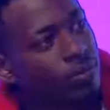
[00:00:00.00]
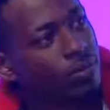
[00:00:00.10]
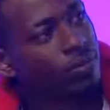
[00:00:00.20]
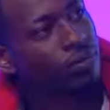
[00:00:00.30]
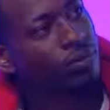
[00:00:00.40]

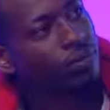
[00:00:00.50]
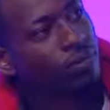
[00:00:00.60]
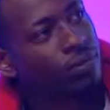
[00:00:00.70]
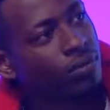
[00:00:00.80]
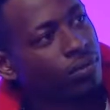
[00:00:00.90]
bar that I went
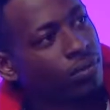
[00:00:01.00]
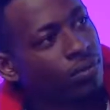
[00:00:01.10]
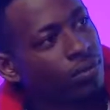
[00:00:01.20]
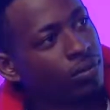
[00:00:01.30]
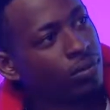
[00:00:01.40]
to, I used to find
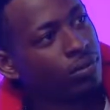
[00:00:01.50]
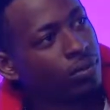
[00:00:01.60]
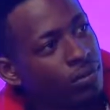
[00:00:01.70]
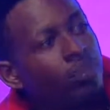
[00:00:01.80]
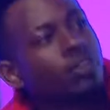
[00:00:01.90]
him.
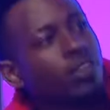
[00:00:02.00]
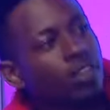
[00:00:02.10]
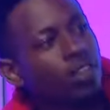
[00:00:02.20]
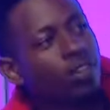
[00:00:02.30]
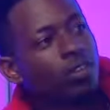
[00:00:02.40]
But so,
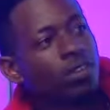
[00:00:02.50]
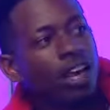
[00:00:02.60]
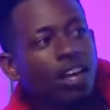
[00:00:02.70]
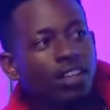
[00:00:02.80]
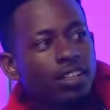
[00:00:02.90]
you have never
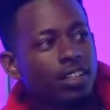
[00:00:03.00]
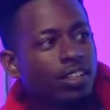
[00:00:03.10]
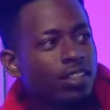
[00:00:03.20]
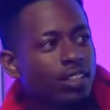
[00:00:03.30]
met you in any